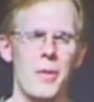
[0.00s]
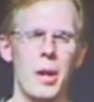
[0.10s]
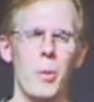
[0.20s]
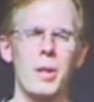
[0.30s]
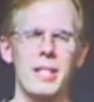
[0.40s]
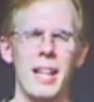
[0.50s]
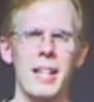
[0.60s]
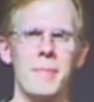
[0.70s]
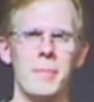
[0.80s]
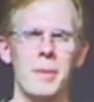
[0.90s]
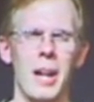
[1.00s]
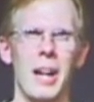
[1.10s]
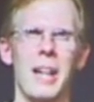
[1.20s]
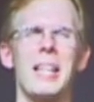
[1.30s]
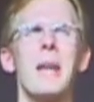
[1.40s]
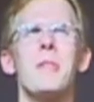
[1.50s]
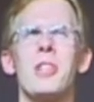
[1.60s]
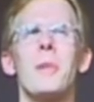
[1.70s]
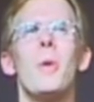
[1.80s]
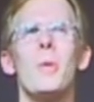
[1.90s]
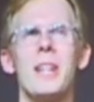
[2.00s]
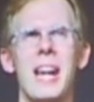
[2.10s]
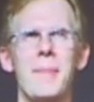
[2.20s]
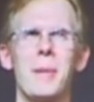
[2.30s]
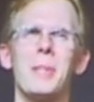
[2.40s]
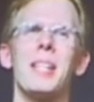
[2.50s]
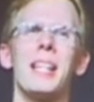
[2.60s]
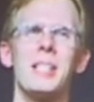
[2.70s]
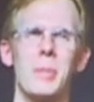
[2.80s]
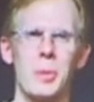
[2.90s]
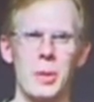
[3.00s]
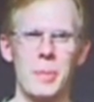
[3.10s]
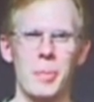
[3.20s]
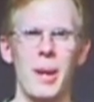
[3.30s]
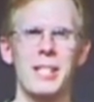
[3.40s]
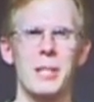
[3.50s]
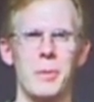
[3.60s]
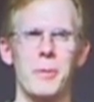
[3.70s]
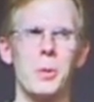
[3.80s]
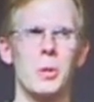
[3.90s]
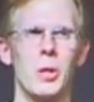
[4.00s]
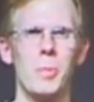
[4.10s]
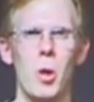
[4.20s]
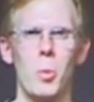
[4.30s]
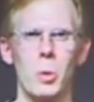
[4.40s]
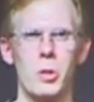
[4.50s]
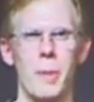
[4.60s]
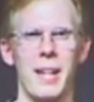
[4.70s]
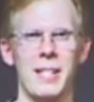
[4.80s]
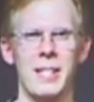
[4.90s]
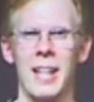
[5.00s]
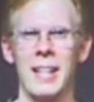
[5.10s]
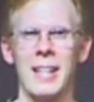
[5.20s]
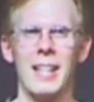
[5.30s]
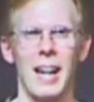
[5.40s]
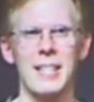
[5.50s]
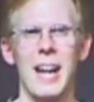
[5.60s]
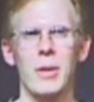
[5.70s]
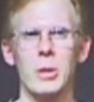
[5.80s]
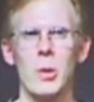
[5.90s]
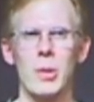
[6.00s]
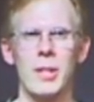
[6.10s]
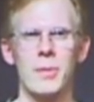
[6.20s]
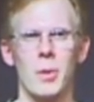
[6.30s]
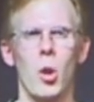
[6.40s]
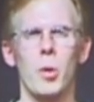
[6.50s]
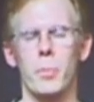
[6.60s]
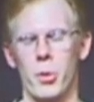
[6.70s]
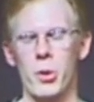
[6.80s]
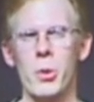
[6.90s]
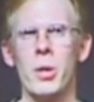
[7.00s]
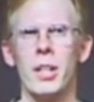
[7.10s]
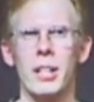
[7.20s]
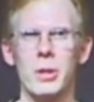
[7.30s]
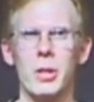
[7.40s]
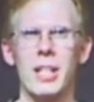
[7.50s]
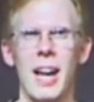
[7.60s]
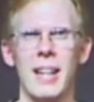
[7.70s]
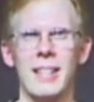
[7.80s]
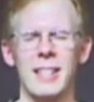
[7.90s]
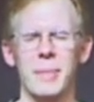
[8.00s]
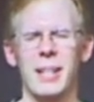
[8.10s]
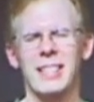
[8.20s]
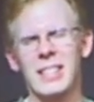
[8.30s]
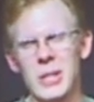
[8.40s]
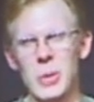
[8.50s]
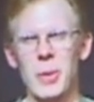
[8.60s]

There was a game which I won't name that was getting some good press and reviews on the mobile space that I downloaded on Brew, looked at it, and I'm like,